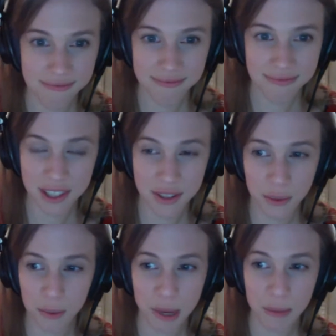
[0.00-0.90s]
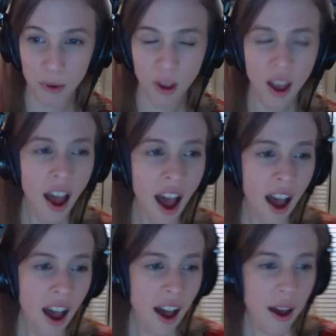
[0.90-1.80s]
It's just what people,
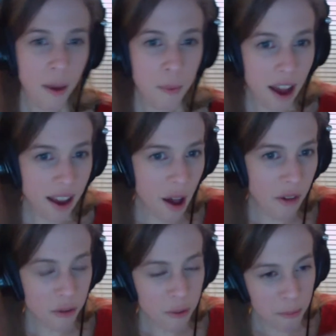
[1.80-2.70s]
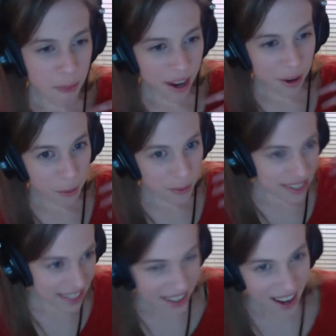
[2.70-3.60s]
uh, uh, from a man who
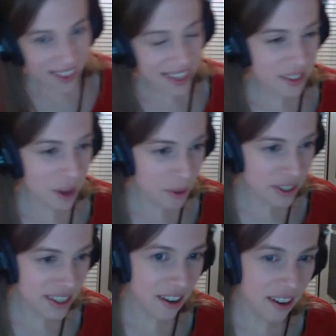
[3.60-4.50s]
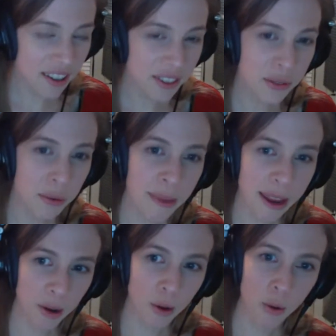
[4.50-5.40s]
did not like Star Wars at all to a
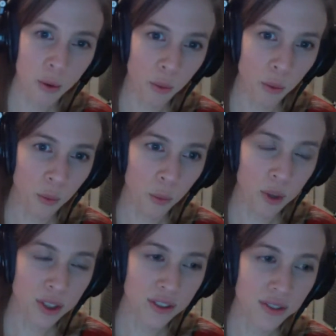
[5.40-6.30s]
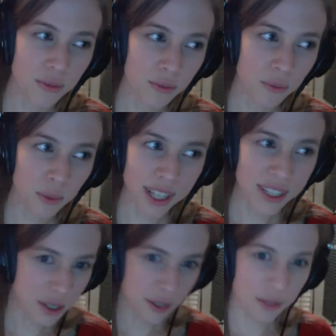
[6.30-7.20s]
man who was wanting
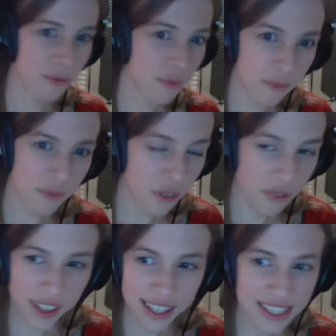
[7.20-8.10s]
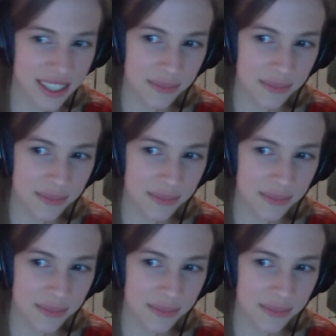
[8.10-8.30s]
to fulfill his